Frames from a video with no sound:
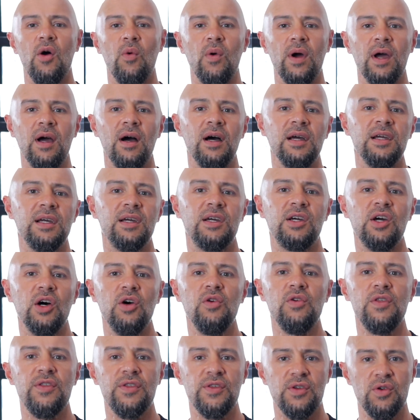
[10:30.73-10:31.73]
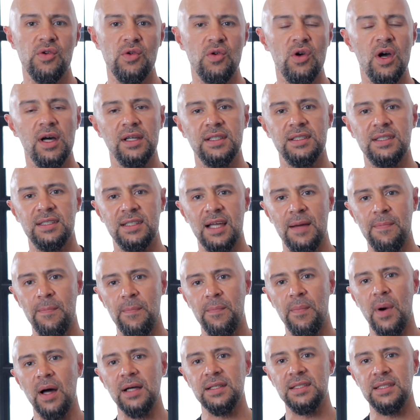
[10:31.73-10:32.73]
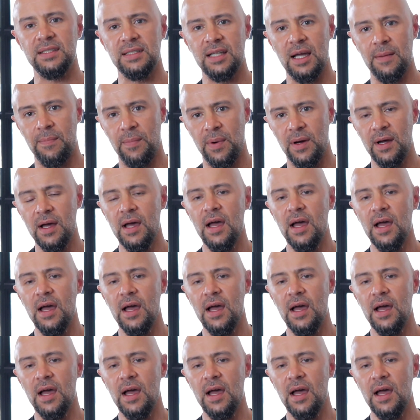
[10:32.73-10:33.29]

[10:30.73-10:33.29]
where I go through step by step